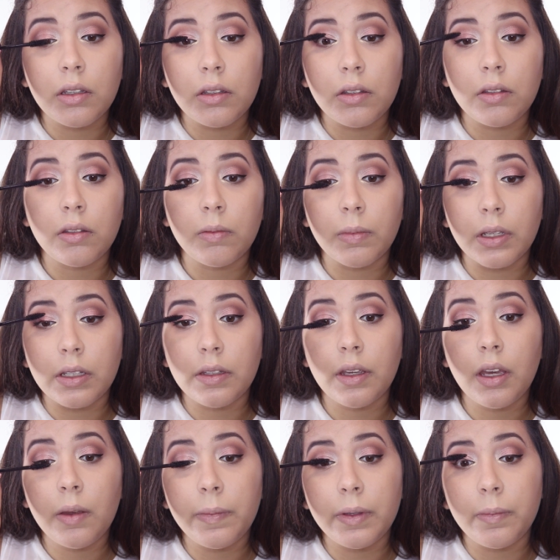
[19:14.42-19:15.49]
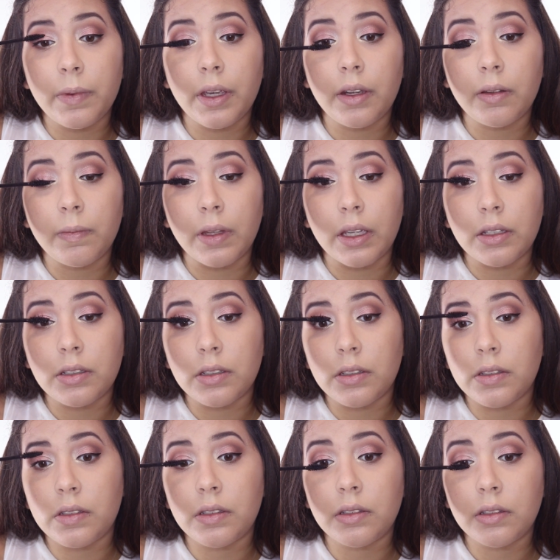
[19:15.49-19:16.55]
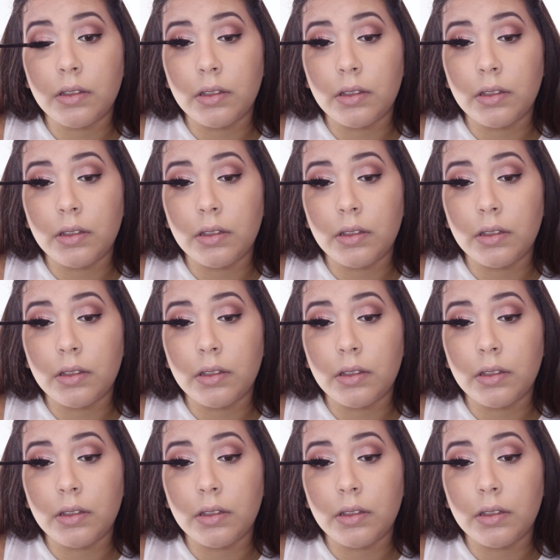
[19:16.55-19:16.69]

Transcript: to my top and bottom lashes.